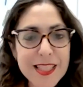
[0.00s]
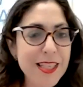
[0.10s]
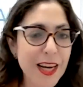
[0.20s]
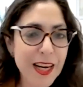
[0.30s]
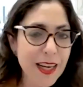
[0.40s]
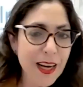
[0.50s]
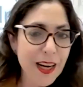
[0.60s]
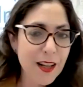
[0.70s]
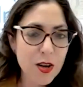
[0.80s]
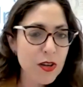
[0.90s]

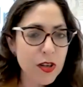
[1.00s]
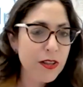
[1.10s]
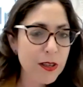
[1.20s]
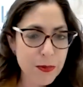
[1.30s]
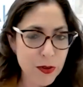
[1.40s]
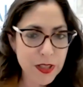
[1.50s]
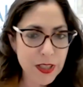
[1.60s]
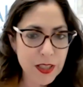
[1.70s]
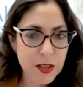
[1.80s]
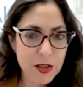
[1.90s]
external or on the
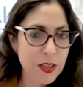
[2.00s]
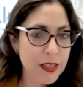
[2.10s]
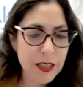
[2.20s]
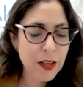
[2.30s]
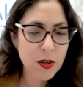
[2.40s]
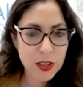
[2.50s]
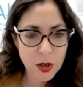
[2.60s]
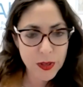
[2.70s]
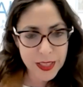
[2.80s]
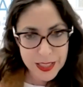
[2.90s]
border, or
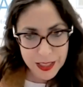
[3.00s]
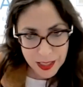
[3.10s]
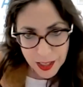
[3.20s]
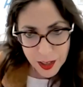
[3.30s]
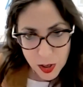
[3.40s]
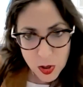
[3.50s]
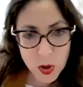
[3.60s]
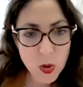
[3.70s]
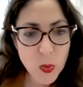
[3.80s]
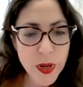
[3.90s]
no, it's
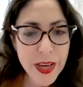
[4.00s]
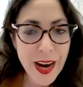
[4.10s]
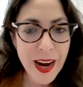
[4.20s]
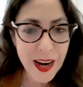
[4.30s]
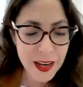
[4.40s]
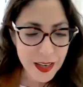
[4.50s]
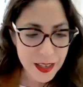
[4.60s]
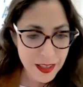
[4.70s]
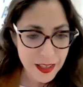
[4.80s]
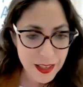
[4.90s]
who we
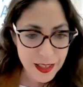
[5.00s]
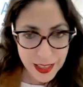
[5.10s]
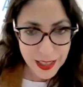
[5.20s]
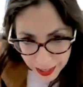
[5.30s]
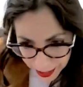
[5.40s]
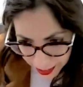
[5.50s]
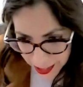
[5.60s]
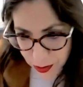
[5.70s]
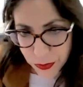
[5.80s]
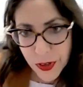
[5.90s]
are in
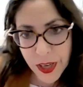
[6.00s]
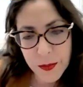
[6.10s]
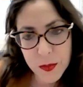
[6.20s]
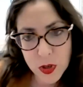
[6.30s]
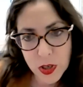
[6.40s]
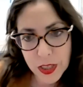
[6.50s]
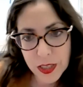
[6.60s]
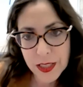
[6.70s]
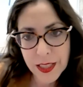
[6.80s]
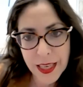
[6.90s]
this
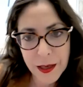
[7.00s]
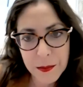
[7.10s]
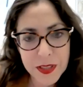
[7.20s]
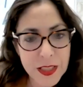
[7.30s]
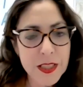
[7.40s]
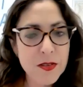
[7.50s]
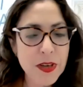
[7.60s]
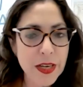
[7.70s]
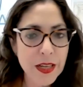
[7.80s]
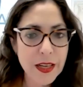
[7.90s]
framework named
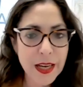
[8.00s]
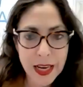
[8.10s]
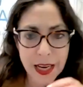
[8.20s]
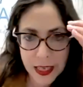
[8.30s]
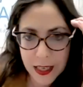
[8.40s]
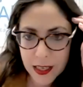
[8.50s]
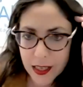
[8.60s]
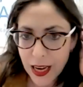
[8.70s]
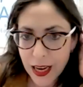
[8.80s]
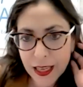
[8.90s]
Israel. And
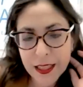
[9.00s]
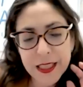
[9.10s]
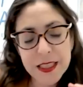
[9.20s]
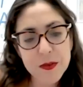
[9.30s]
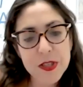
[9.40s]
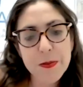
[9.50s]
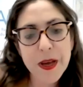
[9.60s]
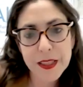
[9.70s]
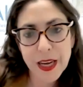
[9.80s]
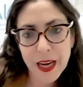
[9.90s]
in this
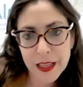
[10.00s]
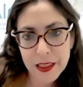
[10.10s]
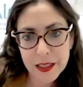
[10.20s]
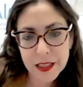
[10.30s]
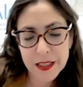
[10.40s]
respect, I